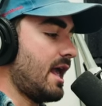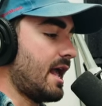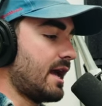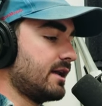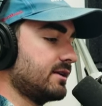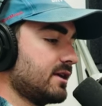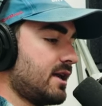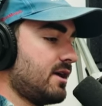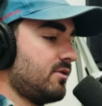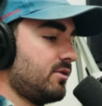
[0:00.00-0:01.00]
And
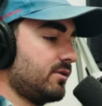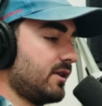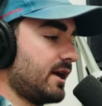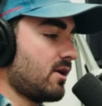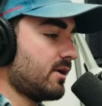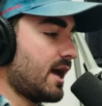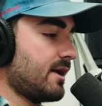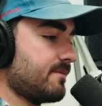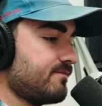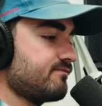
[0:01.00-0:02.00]
we were like,
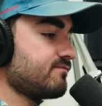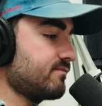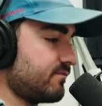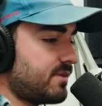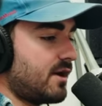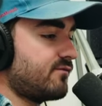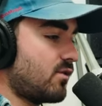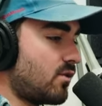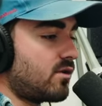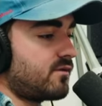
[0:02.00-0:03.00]
okay, about
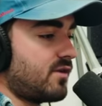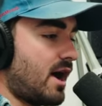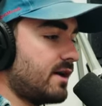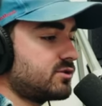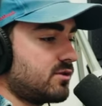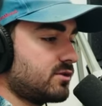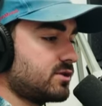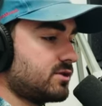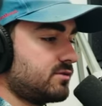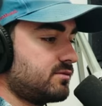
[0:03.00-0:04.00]
four or five
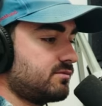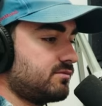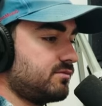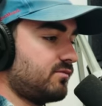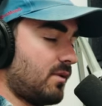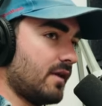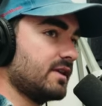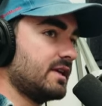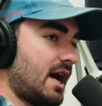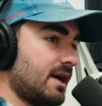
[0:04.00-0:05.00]
strokes on
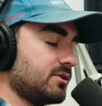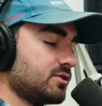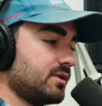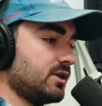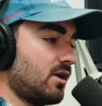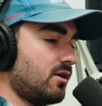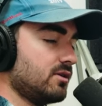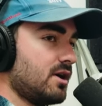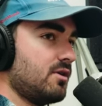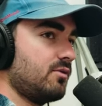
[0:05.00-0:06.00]
the nine between y'all.
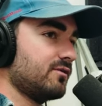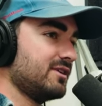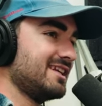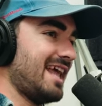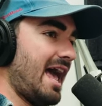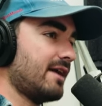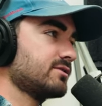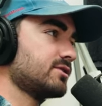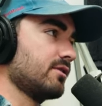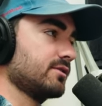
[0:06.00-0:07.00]
What if we did half
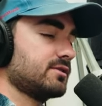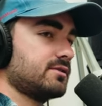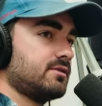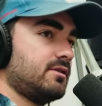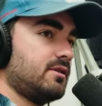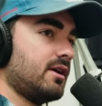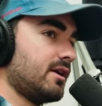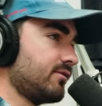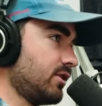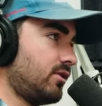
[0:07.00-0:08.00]
strokes on every